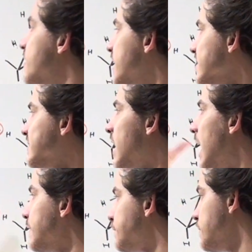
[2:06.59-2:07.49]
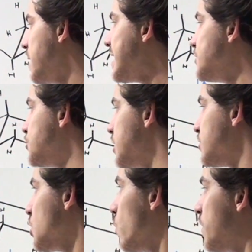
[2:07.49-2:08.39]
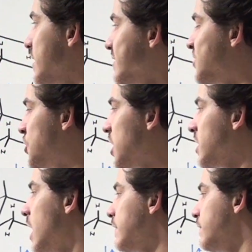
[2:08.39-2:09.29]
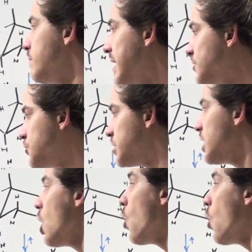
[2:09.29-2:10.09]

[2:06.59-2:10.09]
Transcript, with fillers: this conformation. So this chair conformation,